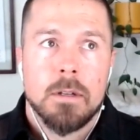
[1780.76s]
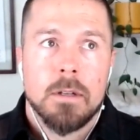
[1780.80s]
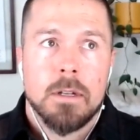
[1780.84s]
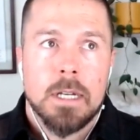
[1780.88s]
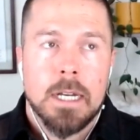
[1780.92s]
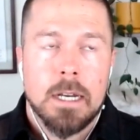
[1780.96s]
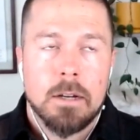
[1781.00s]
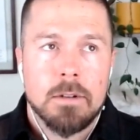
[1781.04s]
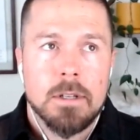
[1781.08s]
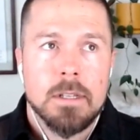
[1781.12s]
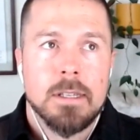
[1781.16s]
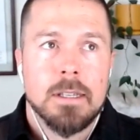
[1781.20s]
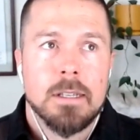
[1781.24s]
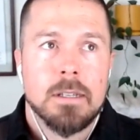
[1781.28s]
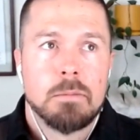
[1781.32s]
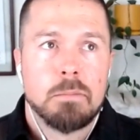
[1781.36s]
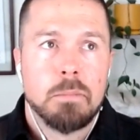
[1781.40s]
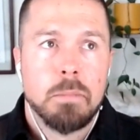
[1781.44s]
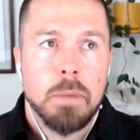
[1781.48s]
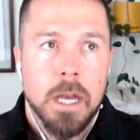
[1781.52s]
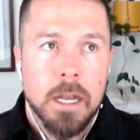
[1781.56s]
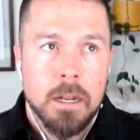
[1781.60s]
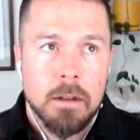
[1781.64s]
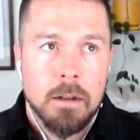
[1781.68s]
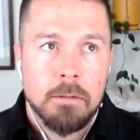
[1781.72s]
How does this
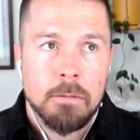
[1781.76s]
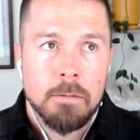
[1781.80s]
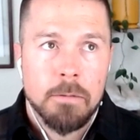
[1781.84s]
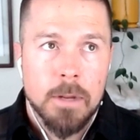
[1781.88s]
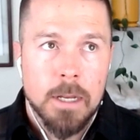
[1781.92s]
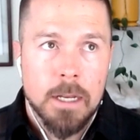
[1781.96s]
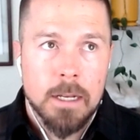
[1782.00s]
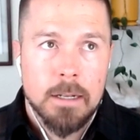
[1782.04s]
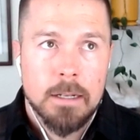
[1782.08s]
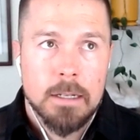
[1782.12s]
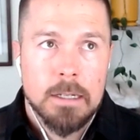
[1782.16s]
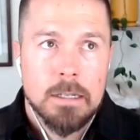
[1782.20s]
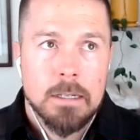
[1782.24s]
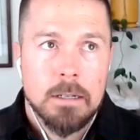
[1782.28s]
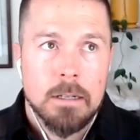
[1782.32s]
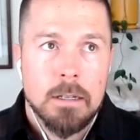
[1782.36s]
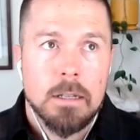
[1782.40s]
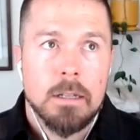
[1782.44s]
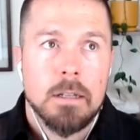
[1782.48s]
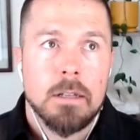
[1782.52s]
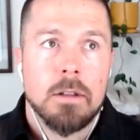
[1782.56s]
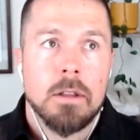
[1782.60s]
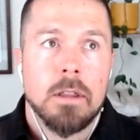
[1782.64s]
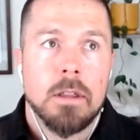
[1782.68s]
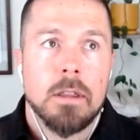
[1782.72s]
benefit
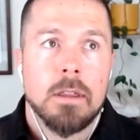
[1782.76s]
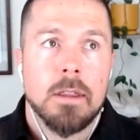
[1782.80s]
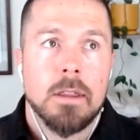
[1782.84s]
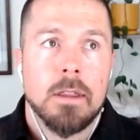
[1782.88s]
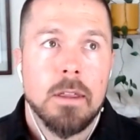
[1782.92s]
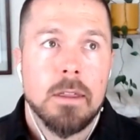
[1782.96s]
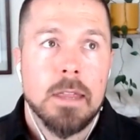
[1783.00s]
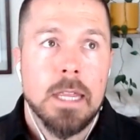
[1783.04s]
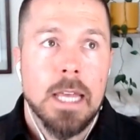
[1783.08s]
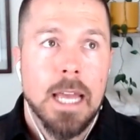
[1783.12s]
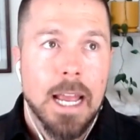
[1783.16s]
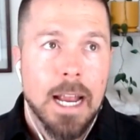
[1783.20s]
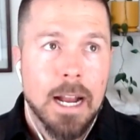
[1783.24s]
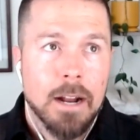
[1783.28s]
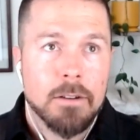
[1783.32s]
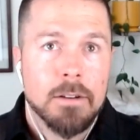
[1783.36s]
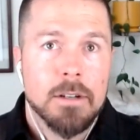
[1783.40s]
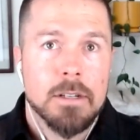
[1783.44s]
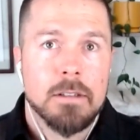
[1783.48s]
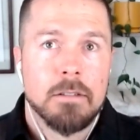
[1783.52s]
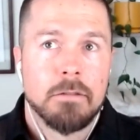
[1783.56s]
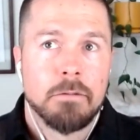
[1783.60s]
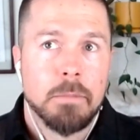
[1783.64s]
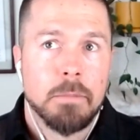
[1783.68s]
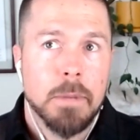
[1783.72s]
the, the
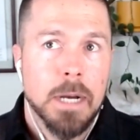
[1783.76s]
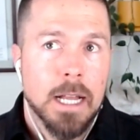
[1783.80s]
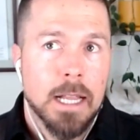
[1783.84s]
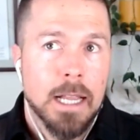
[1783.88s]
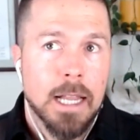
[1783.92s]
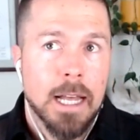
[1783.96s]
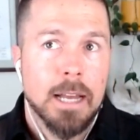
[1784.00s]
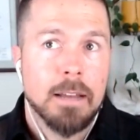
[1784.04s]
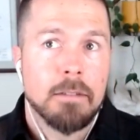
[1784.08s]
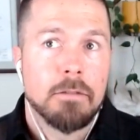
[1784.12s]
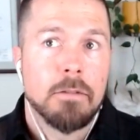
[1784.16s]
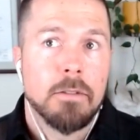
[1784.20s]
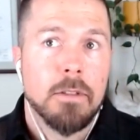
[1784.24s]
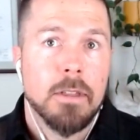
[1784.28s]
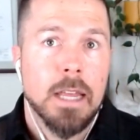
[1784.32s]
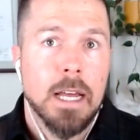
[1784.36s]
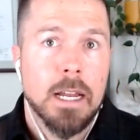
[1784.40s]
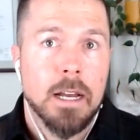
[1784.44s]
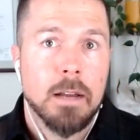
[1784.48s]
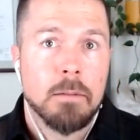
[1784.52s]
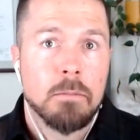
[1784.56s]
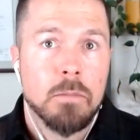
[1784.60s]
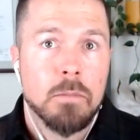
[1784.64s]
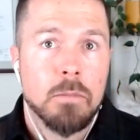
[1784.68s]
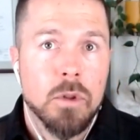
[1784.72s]
areas of my life that
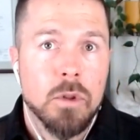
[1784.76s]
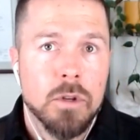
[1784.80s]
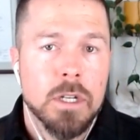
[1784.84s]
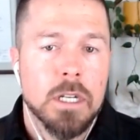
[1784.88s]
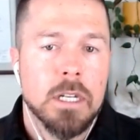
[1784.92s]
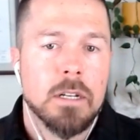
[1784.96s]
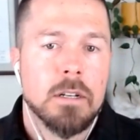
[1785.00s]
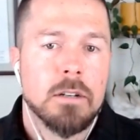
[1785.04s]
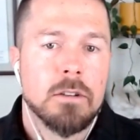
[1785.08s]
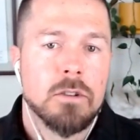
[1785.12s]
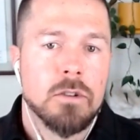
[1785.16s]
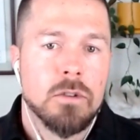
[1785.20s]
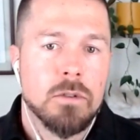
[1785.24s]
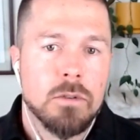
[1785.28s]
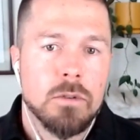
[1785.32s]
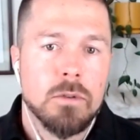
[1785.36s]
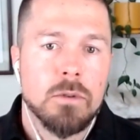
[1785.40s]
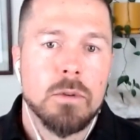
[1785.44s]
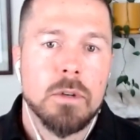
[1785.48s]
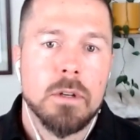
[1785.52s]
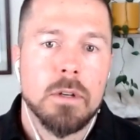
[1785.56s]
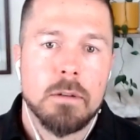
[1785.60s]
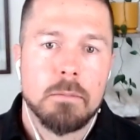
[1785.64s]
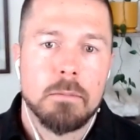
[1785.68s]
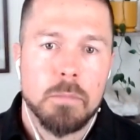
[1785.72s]
I'm looking
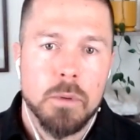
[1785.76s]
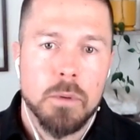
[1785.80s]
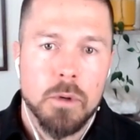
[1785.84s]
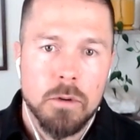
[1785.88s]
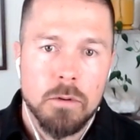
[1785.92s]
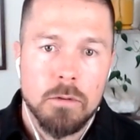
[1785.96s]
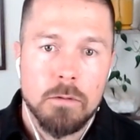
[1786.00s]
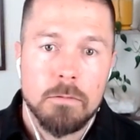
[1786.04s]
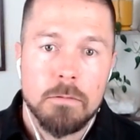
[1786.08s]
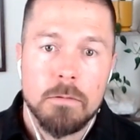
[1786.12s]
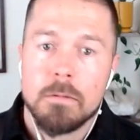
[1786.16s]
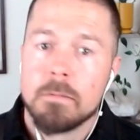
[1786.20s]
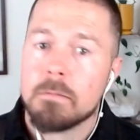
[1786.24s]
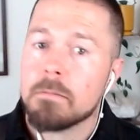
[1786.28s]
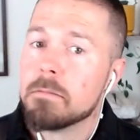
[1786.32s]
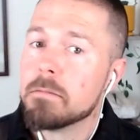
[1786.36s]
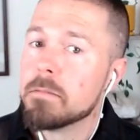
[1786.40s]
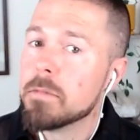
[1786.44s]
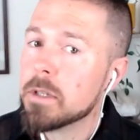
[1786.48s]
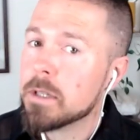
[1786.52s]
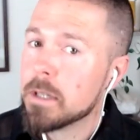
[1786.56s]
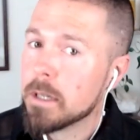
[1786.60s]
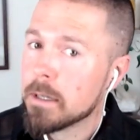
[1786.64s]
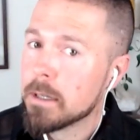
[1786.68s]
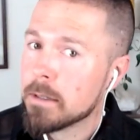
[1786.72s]
to improve?
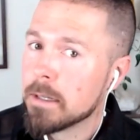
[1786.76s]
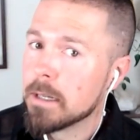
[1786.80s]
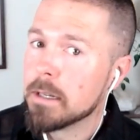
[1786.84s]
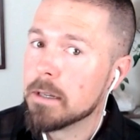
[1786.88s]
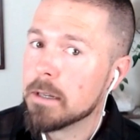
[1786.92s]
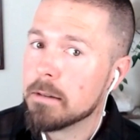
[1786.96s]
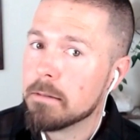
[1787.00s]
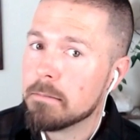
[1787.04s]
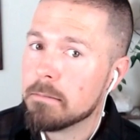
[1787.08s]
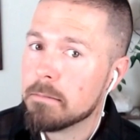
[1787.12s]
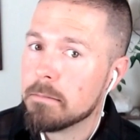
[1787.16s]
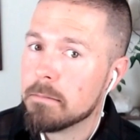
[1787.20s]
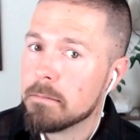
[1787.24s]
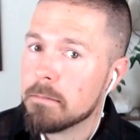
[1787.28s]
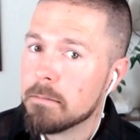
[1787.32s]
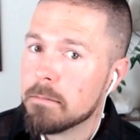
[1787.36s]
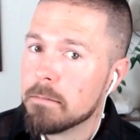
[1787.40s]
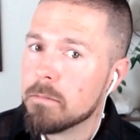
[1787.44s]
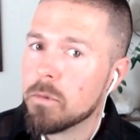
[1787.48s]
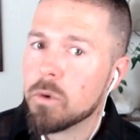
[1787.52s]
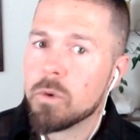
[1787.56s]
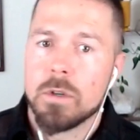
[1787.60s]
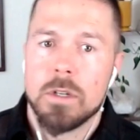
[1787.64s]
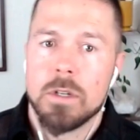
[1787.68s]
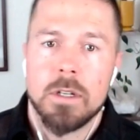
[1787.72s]
Does it
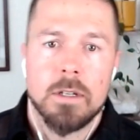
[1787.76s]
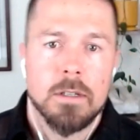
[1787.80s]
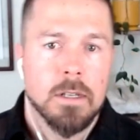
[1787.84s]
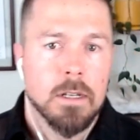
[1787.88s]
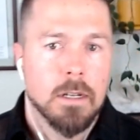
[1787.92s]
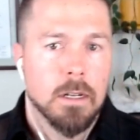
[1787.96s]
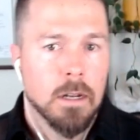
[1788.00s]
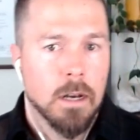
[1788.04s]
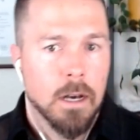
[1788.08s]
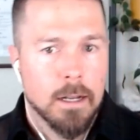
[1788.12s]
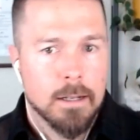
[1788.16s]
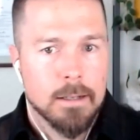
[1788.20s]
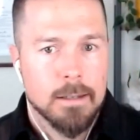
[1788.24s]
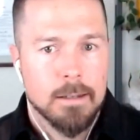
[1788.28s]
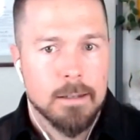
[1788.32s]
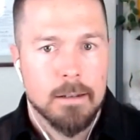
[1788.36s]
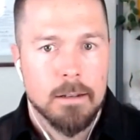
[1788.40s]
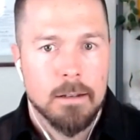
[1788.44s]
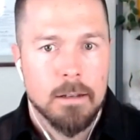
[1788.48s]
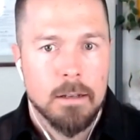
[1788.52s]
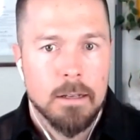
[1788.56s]
or does it not?